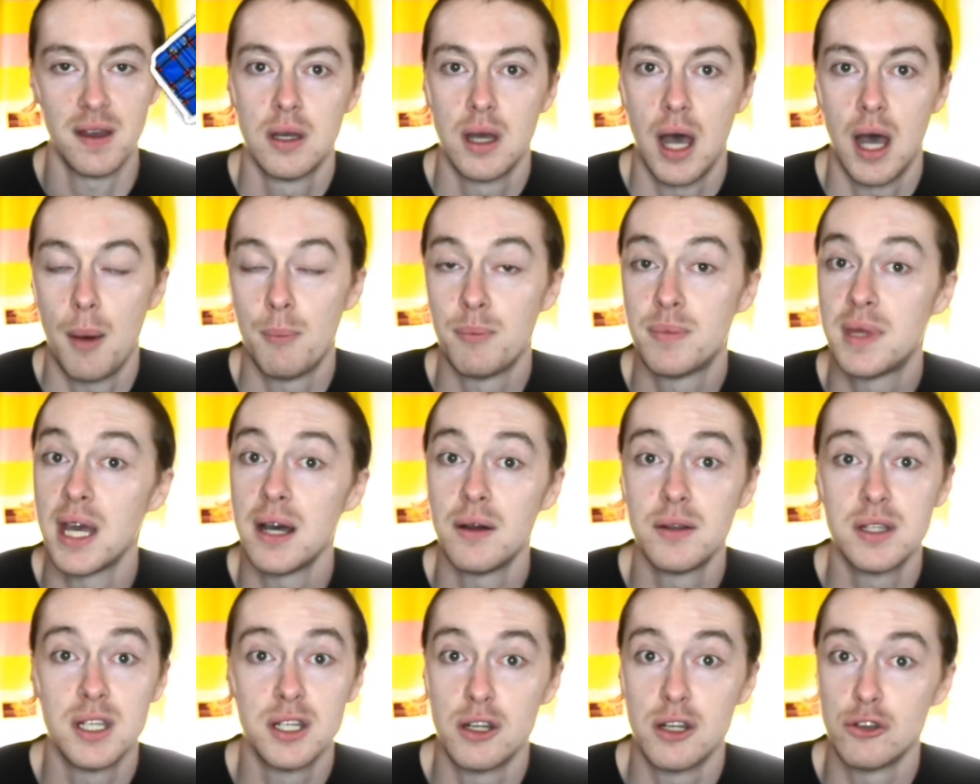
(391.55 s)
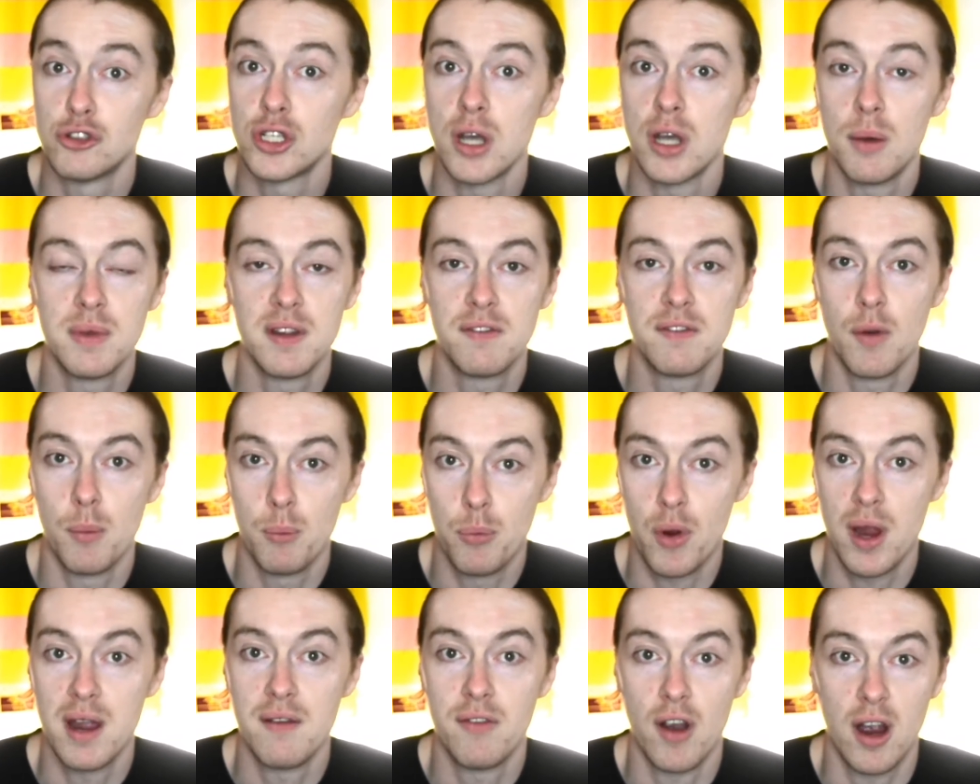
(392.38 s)
I'm telling you now, somebody from
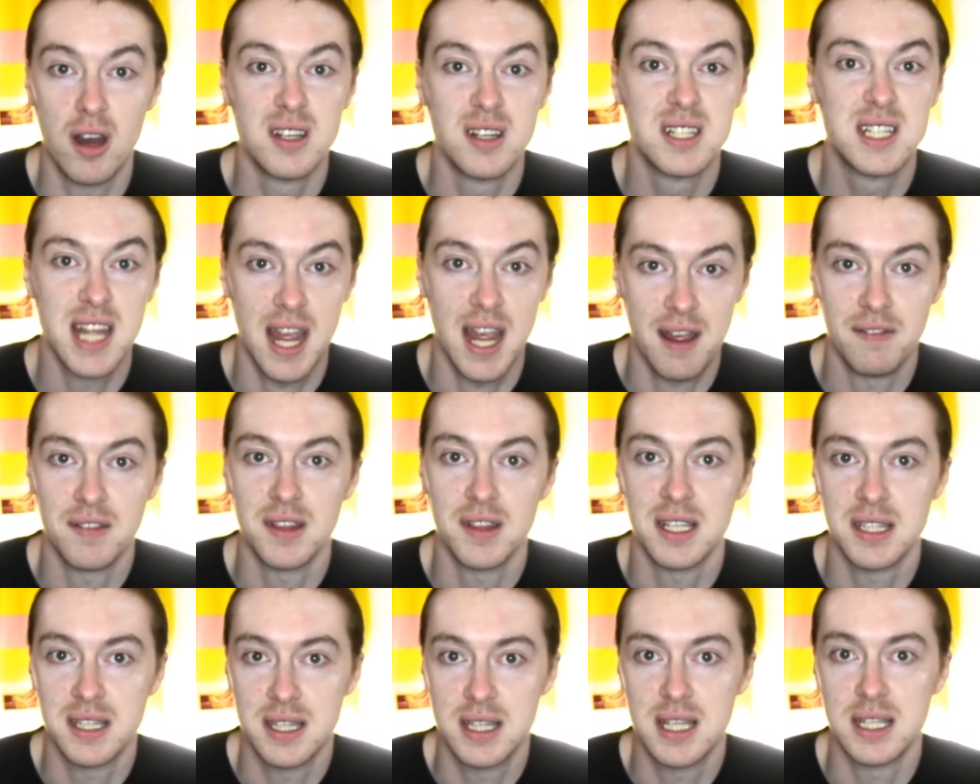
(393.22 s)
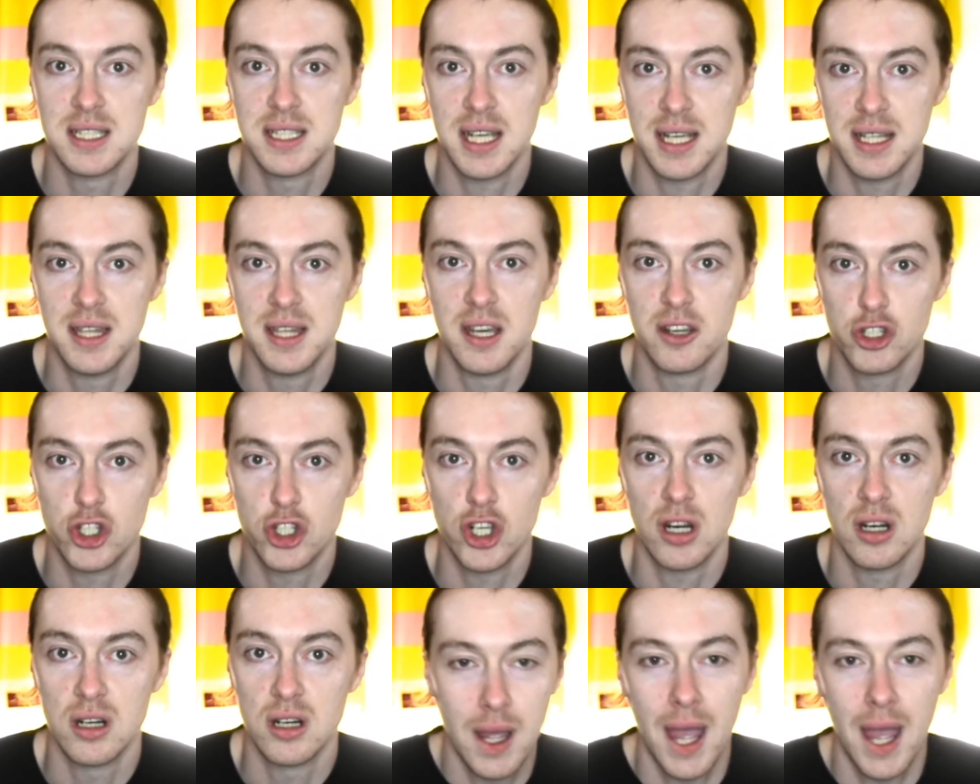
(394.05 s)
Braveheart definitely designed this shirt.